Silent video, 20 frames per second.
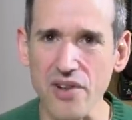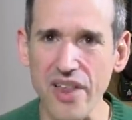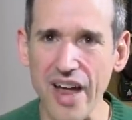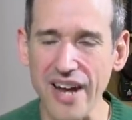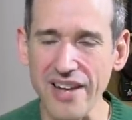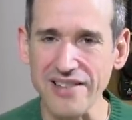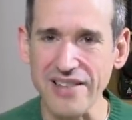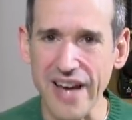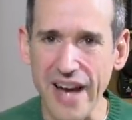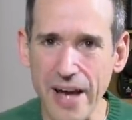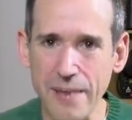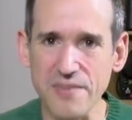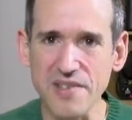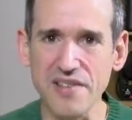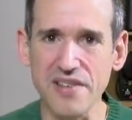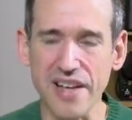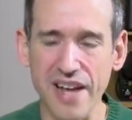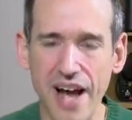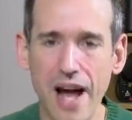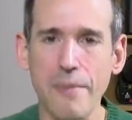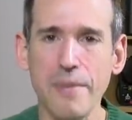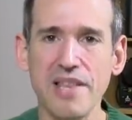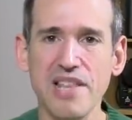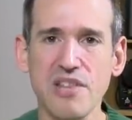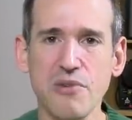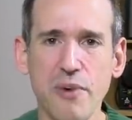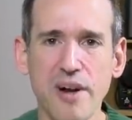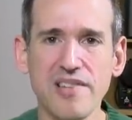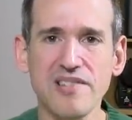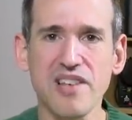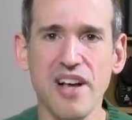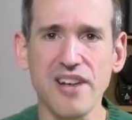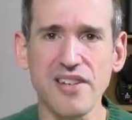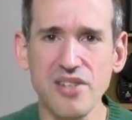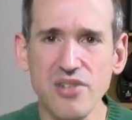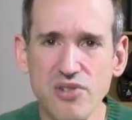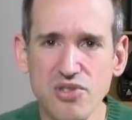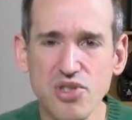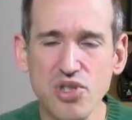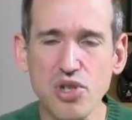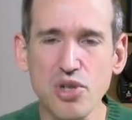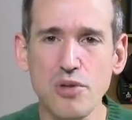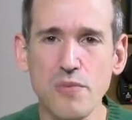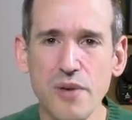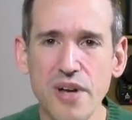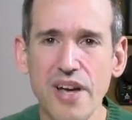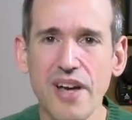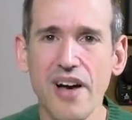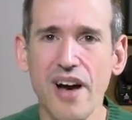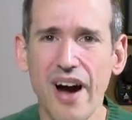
A lot of times in the comment threads on YouTube,